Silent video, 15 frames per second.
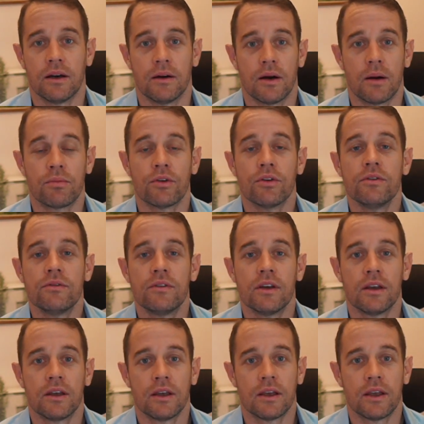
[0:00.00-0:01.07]
approved,
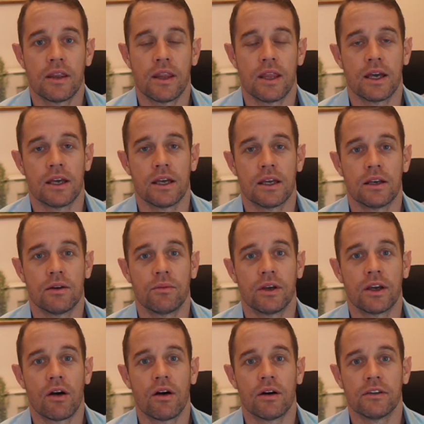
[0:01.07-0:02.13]
then we
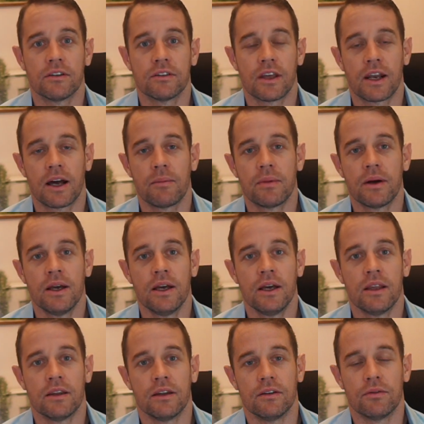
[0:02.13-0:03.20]
go and set up
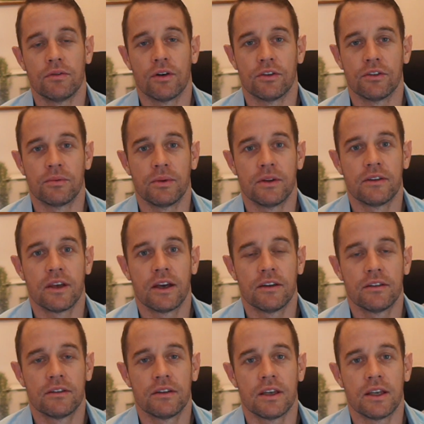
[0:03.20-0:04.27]
the first split
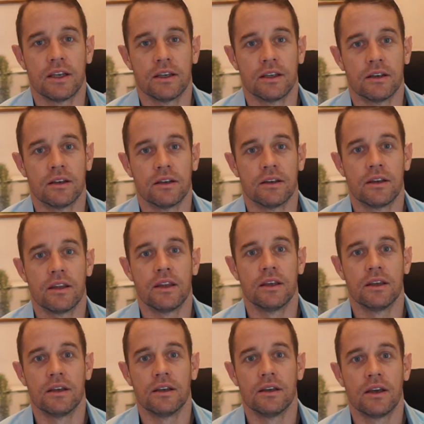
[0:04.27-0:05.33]
tests in
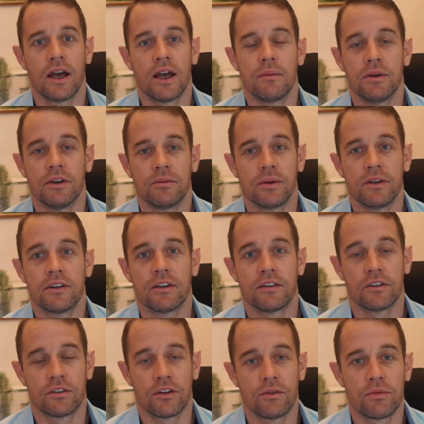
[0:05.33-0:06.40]
the A/B split
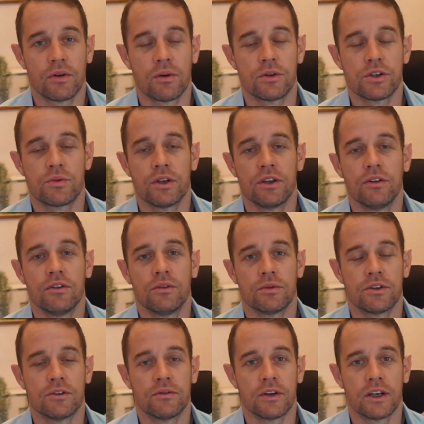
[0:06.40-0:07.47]
testing software, which we use,
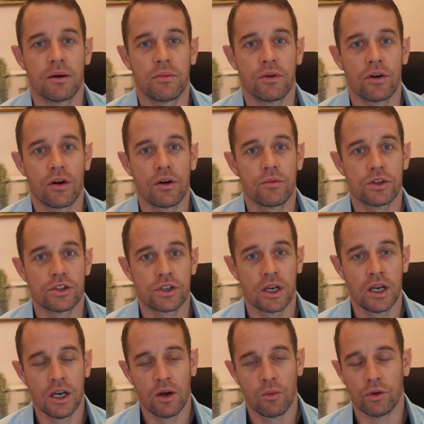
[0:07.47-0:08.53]
which is VWO, which
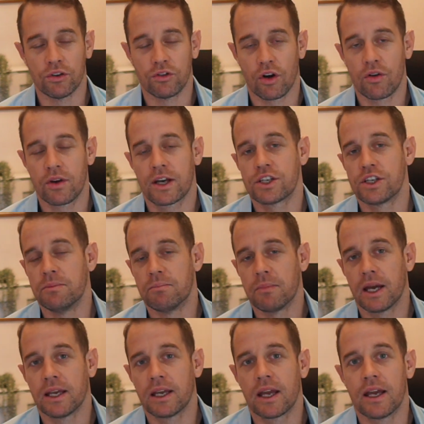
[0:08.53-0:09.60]
we don't actually
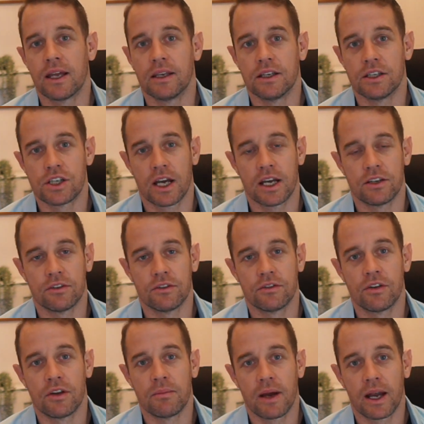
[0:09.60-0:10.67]
make any changes
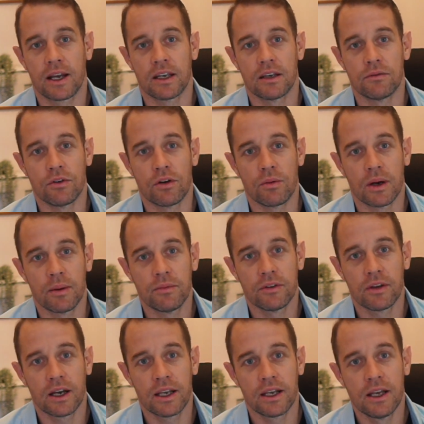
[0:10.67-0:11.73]
to the back end of your
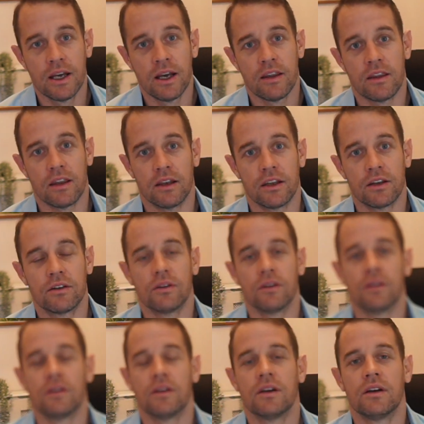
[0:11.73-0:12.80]
website. The
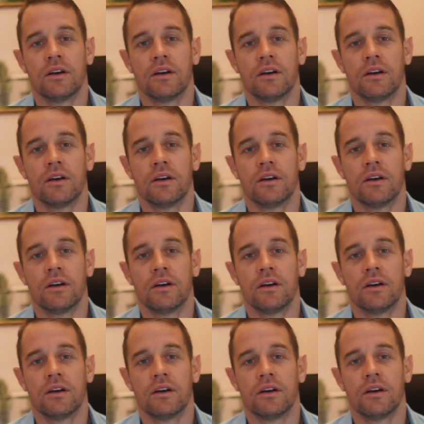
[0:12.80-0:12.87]
little